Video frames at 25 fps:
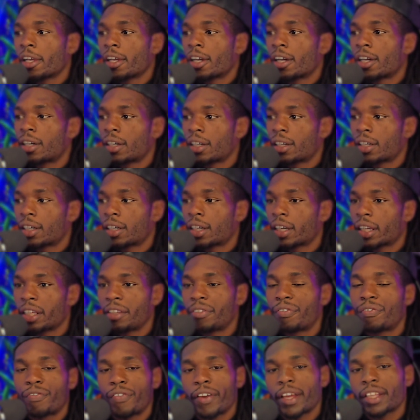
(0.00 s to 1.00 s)

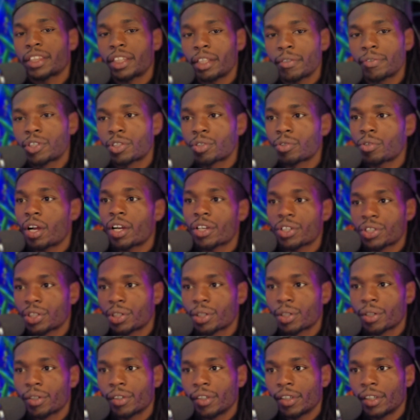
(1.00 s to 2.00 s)
effective
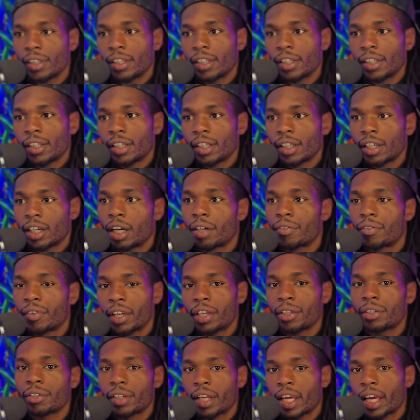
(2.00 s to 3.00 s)
structure of
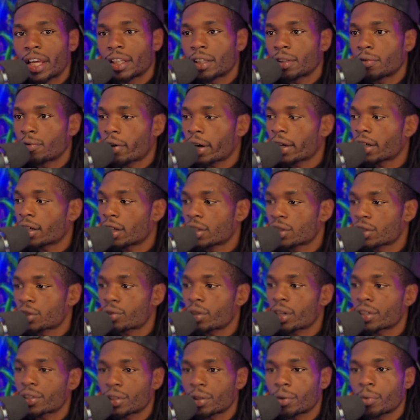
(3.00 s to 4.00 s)
internet, right? A
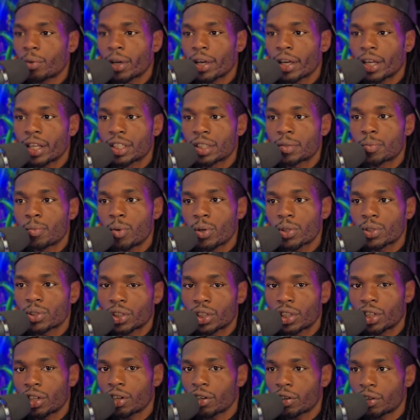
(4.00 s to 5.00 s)
structure where it's more
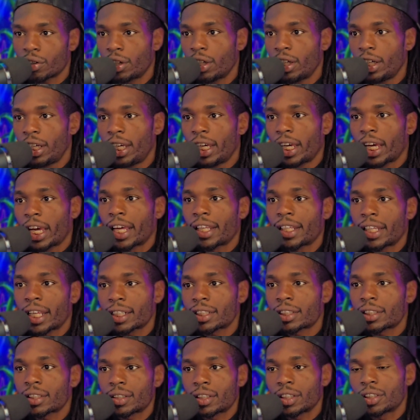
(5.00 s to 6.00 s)
secure, and
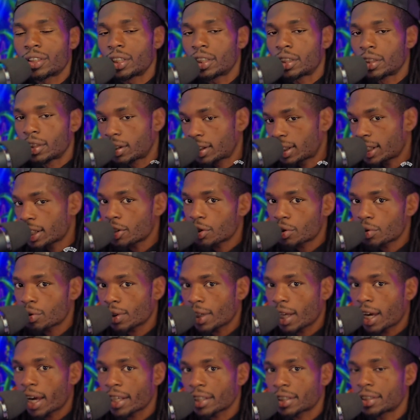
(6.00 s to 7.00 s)
that's the
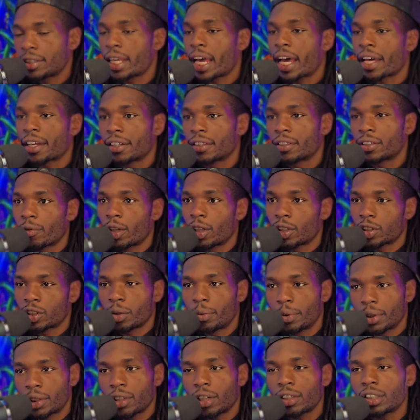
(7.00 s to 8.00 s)
decentralized data.
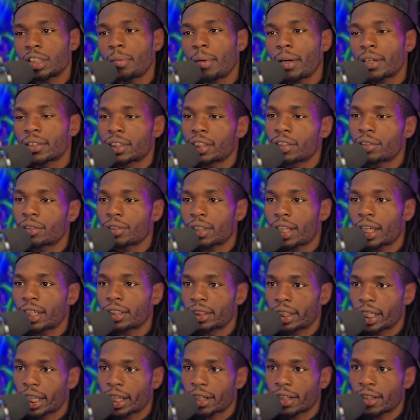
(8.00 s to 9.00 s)
So we talked about
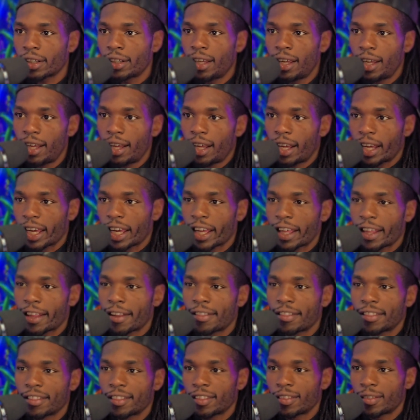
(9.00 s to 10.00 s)
centralized data,
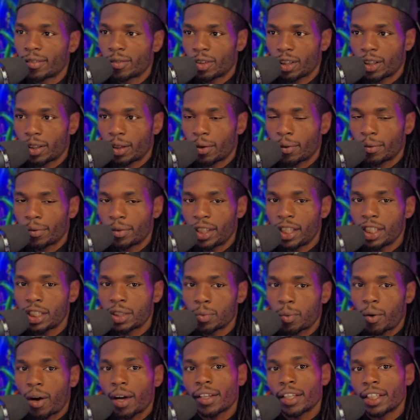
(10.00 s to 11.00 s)
and
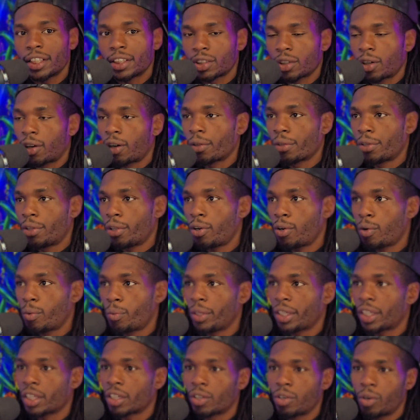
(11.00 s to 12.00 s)
these wallets, although
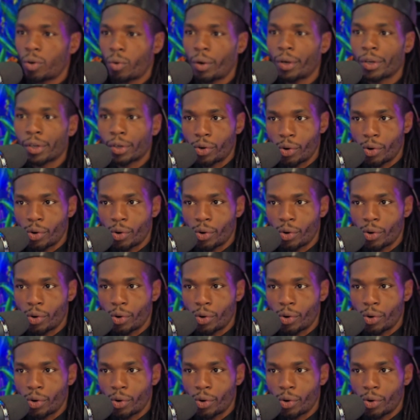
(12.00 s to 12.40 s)
we can go on